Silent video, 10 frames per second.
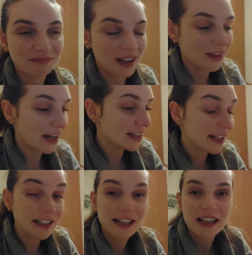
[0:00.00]
and that's
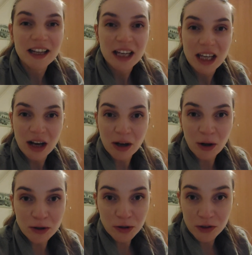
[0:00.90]
it.
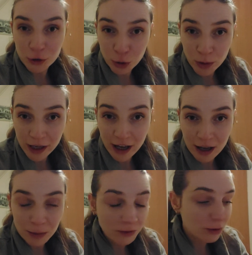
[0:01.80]
Also, the chewing
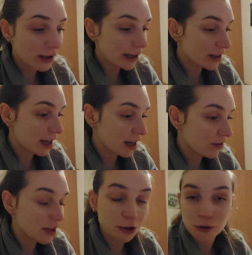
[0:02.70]
gum, if you guys
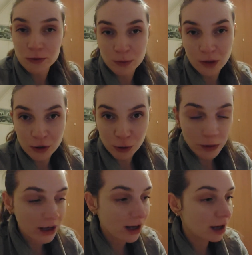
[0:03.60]
have the issues with the
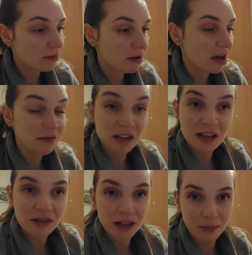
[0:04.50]
chewing gum, I
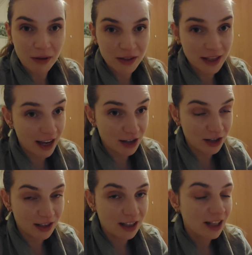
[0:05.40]
really recommend this
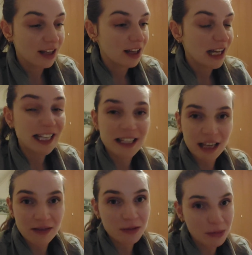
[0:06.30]
gadget. It
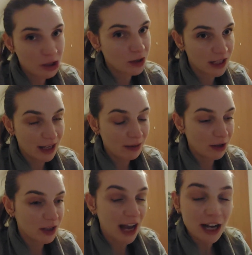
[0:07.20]
saves me today
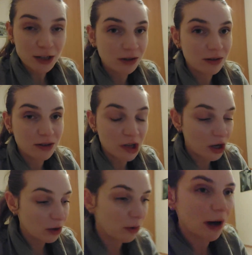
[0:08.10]
because I don't
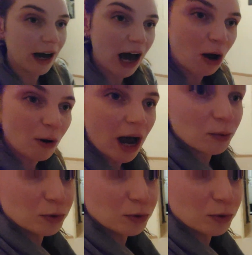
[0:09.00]
know how I